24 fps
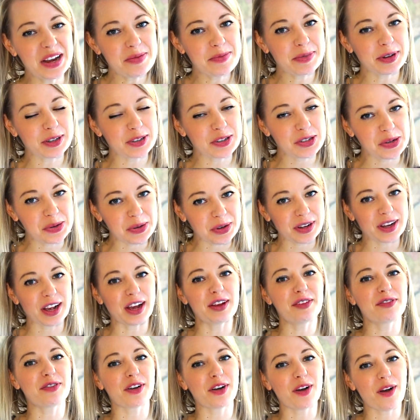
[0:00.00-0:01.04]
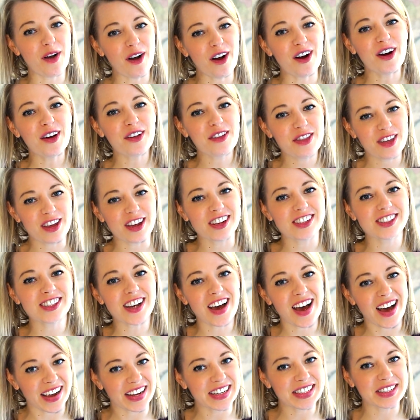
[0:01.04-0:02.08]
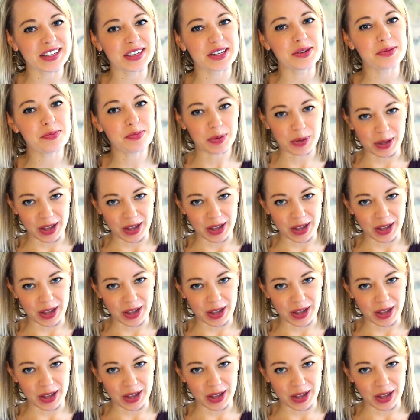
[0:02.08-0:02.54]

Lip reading: am your tour guide for all things Iceland